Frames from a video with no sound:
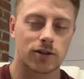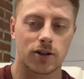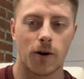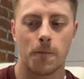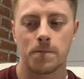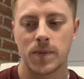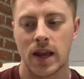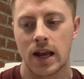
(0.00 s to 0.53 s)

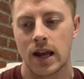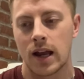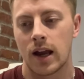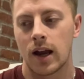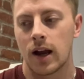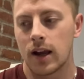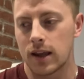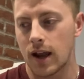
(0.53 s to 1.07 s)
so
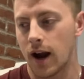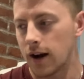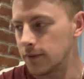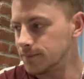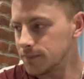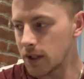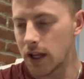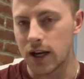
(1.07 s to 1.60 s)
yeah
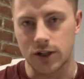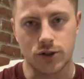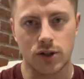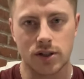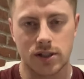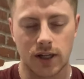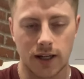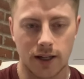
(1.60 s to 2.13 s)
an
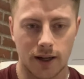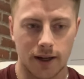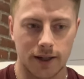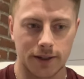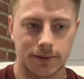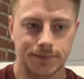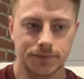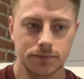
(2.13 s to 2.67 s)
interesting
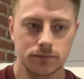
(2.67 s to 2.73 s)
uh,